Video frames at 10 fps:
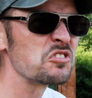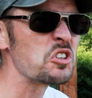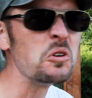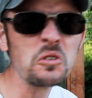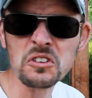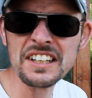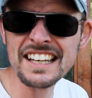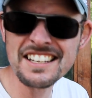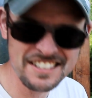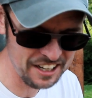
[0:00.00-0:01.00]
2-3
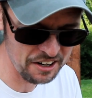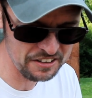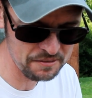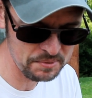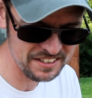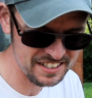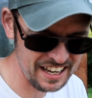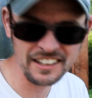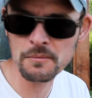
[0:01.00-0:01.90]
years ago, and they've been sat in